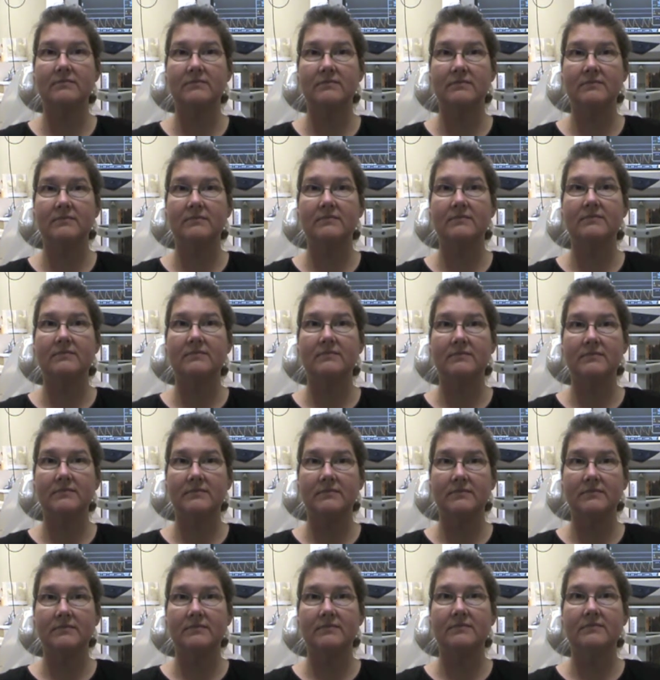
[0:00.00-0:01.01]

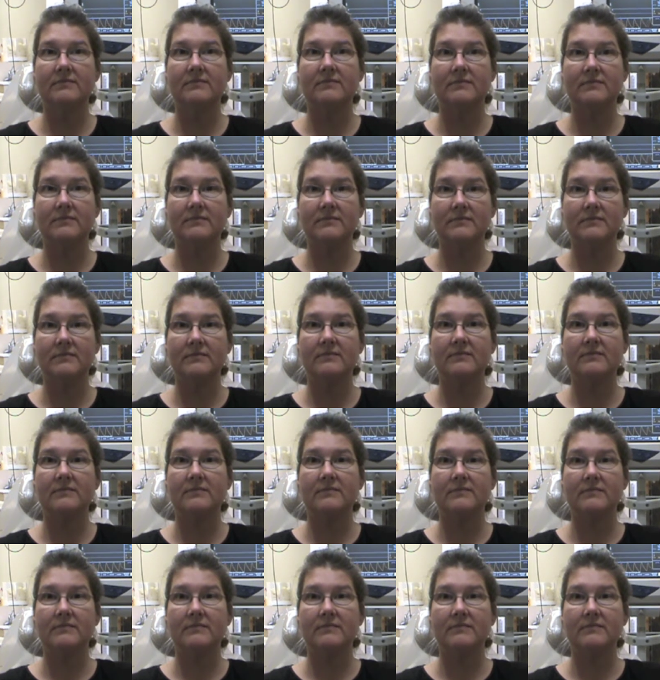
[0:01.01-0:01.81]
(no one is talking)